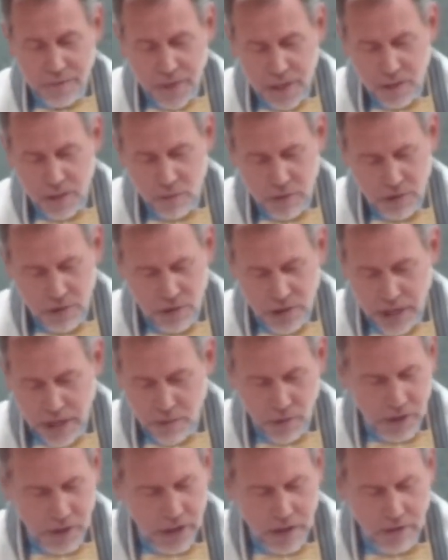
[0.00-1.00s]
It was
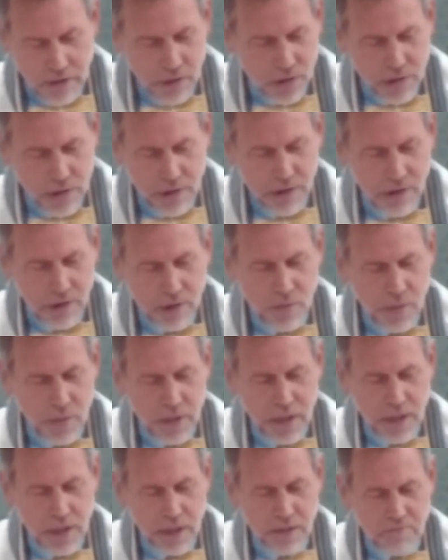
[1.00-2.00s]
generally understood as
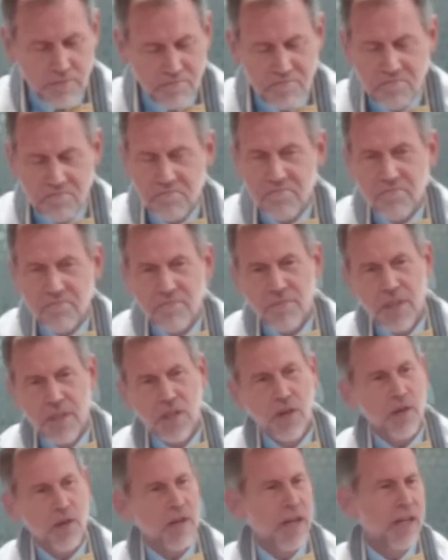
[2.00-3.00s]
being, you
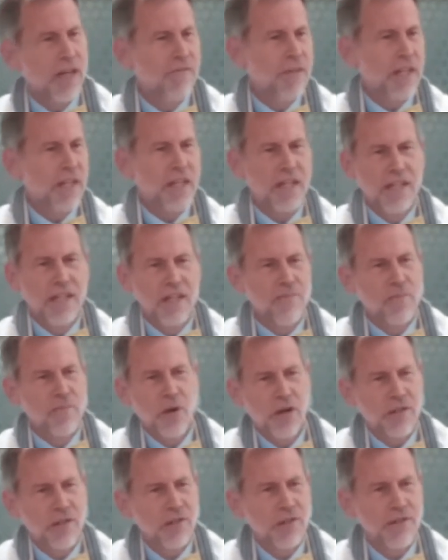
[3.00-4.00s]
know, kind of like an
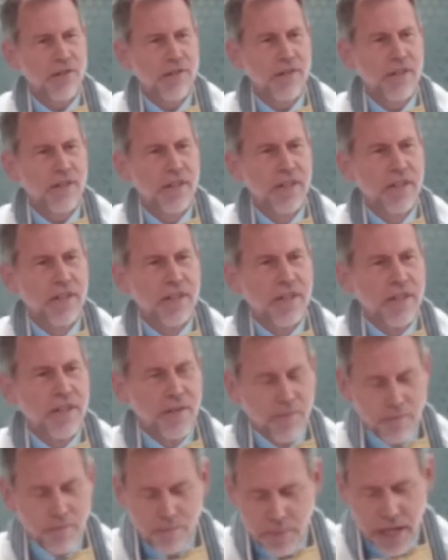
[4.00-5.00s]
impartial
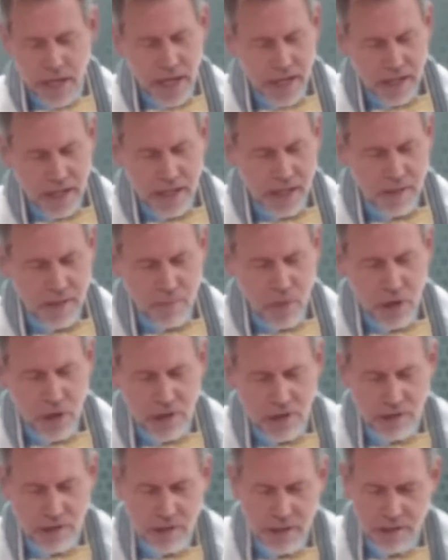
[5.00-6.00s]
body, an
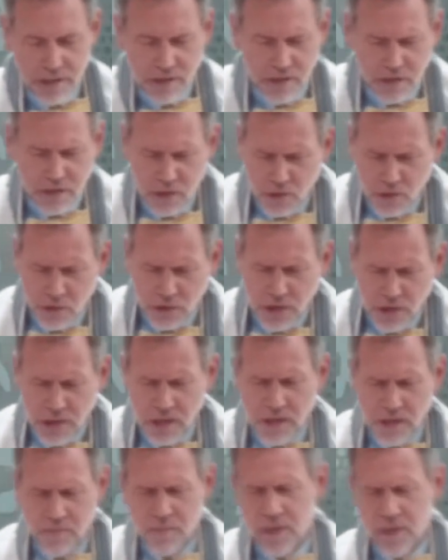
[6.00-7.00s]
impartial institution,
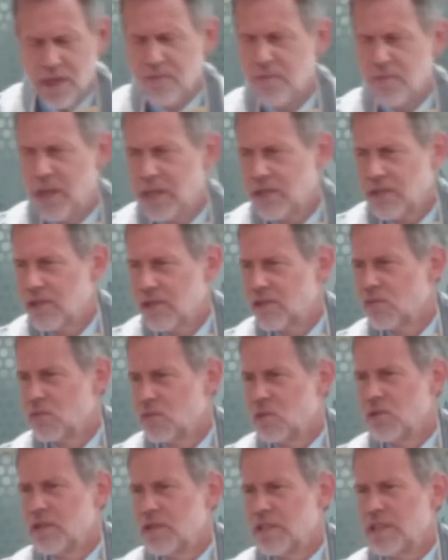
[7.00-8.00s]
and it based its
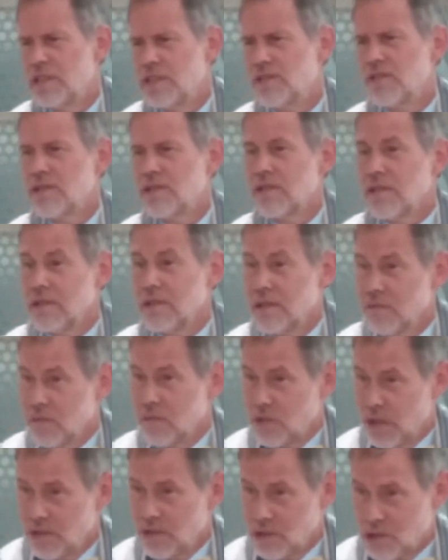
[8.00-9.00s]
rulings,
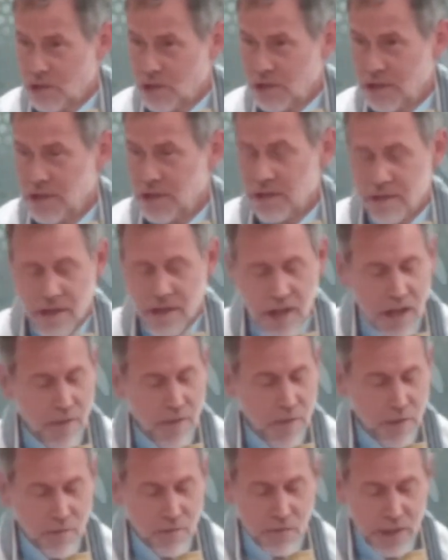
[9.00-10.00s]
it was understood at the
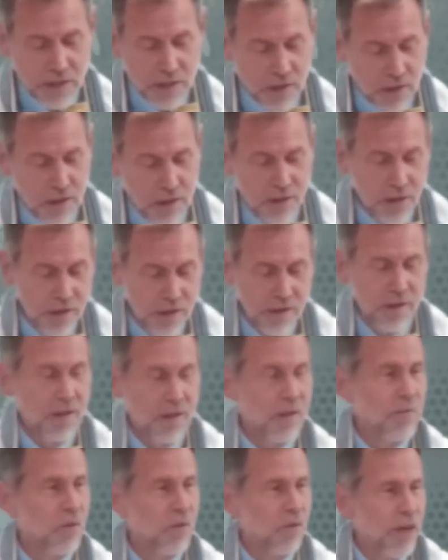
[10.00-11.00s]
time, on research and
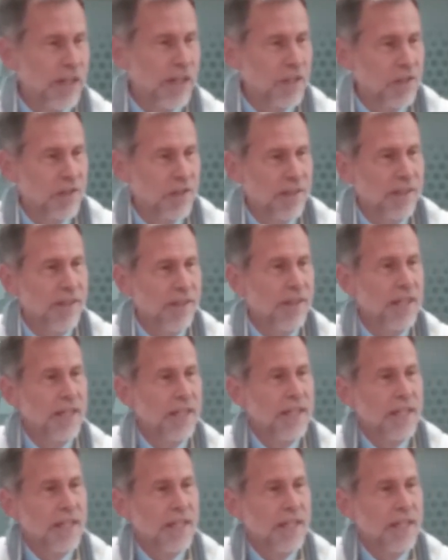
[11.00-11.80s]
deliberation